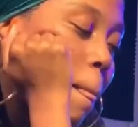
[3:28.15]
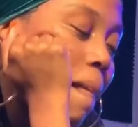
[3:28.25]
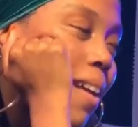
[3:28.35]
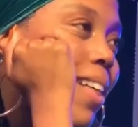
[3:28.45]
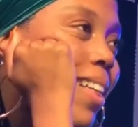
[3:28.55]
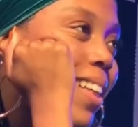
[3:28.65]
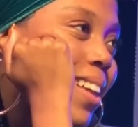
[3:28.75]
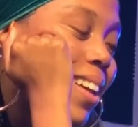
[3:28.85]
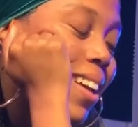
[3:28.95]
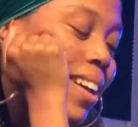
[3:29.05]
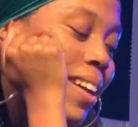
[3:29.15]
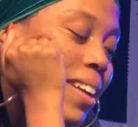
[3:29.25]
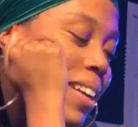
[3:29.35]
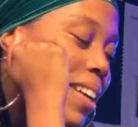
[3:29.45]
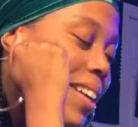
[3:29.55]
Theodore who?
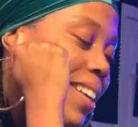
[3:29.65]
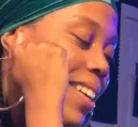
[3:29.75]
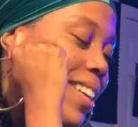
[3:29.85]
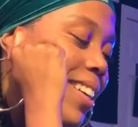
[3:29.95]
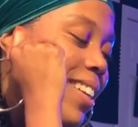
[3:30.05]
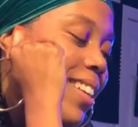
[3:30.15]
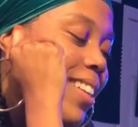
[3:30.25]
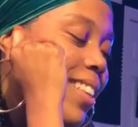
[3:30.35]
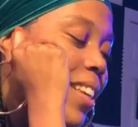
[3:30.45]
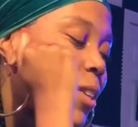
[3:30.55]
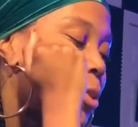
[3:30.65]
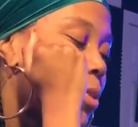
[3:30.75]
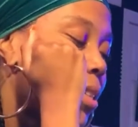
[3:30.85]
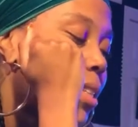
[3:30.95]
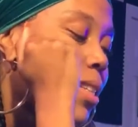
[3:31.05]
The door is
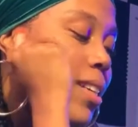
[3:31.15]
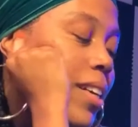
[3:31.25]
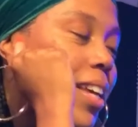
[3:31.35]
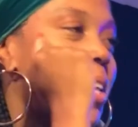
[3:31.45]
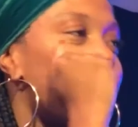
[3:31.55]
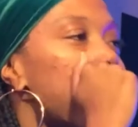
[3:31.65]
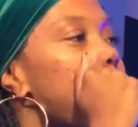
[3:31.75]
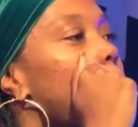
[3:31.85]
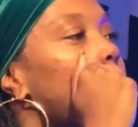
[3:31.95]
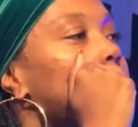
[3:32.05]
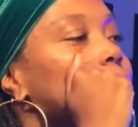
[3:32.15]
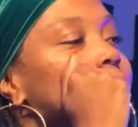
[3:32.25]
stuck and it won't open.